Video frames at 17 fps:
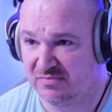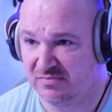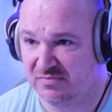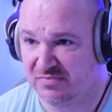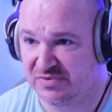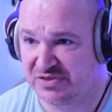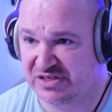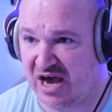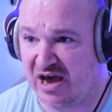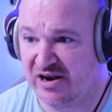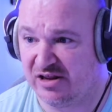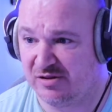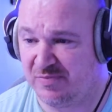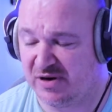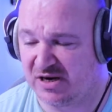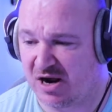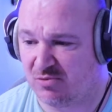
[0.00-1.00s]
side of
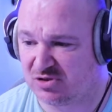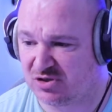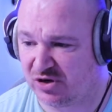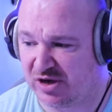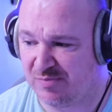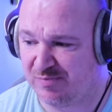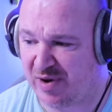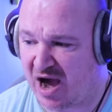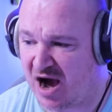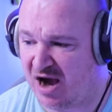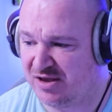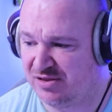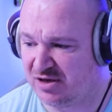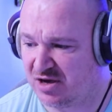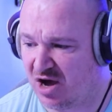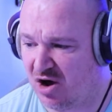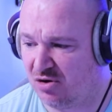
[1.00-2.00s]
the pitch. I was looking
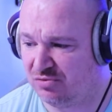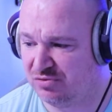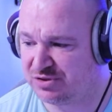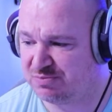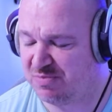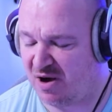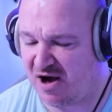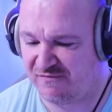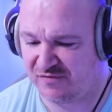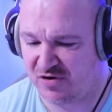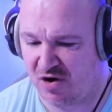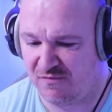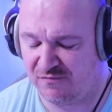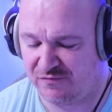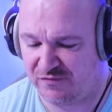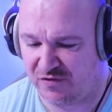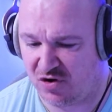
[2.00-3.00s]
behind the goals, but I've
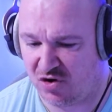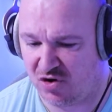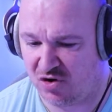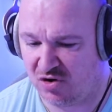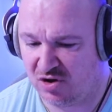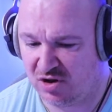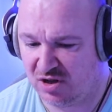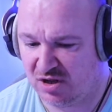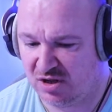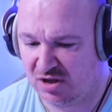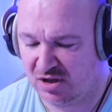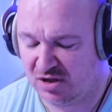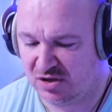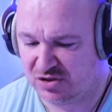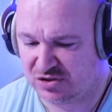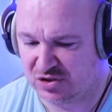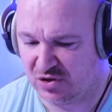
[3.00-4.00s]
gone for
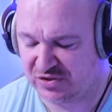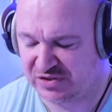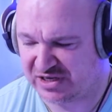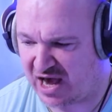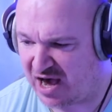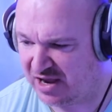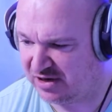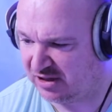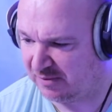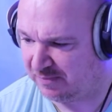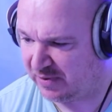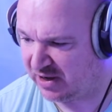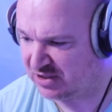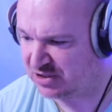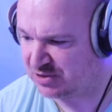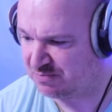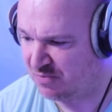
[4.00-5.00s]
sort of side of the
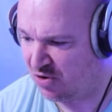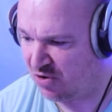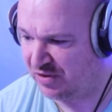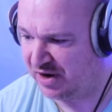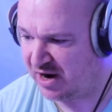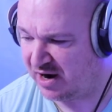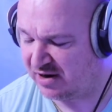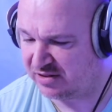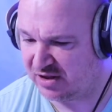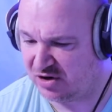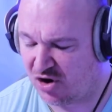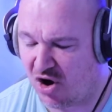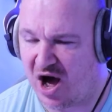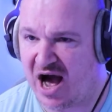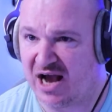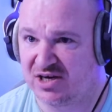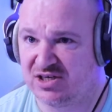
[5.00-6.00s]
pitch more than anything.
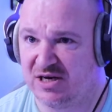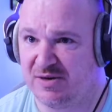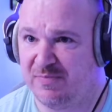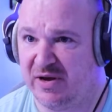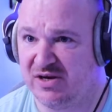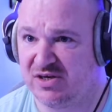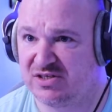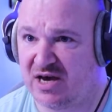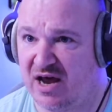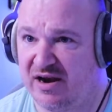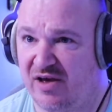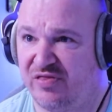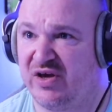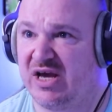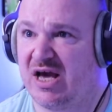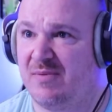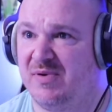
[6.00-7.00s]
Not actually pitch side. I
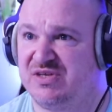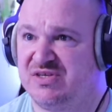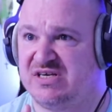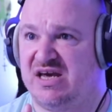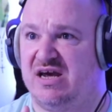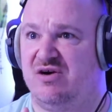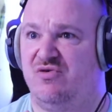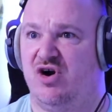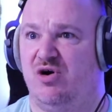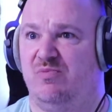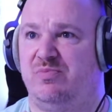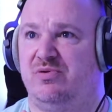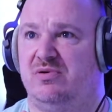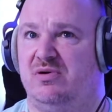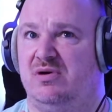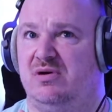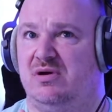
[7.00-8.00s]
think I'm a tier up.
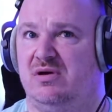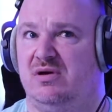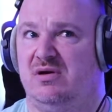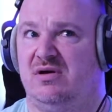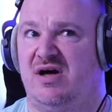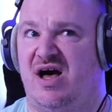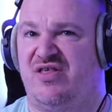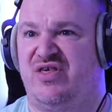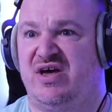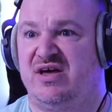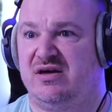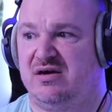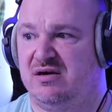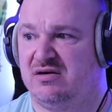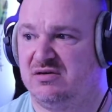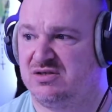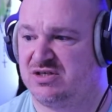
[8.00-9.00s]
I
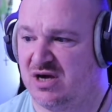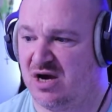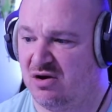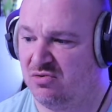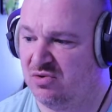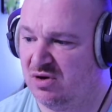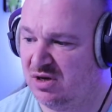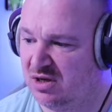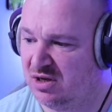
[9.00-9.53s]
think so.